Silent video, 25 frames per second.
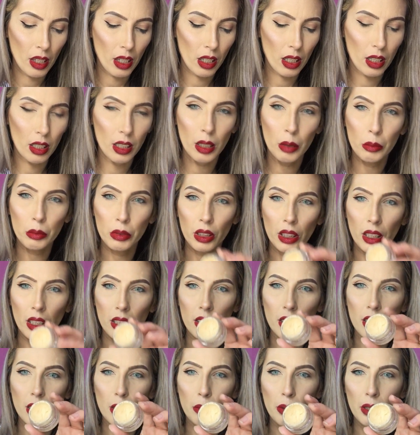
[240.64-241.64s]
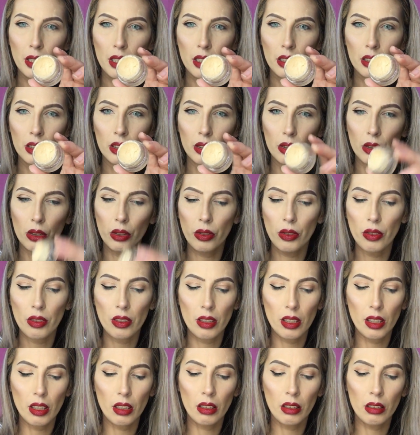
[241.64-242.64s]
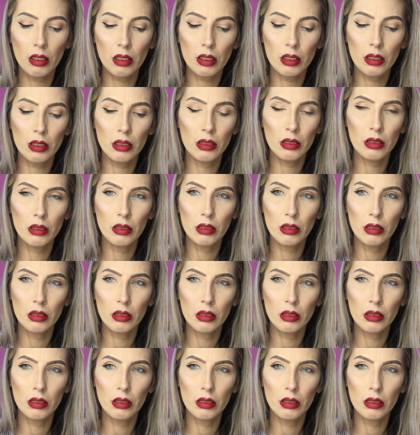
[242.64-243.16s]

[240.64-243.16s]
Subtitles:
And I'm gonna dip it into concealer.